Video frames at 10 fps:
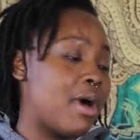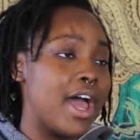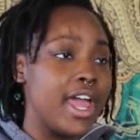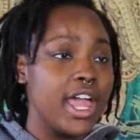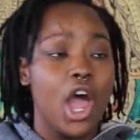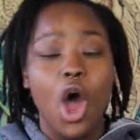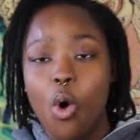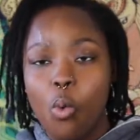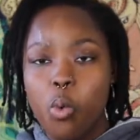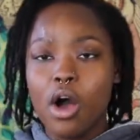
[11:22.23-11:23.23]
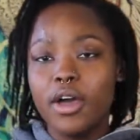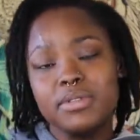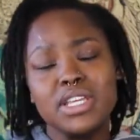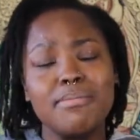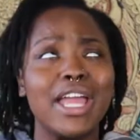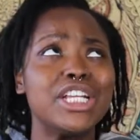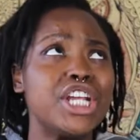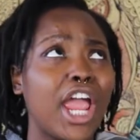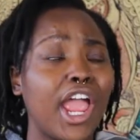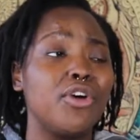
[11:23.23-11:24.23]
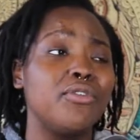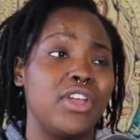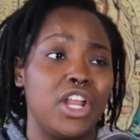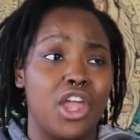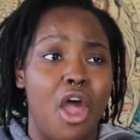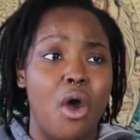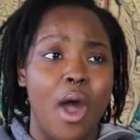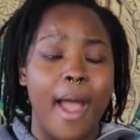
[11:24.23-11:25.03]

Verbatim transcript: my welcome to my channel video.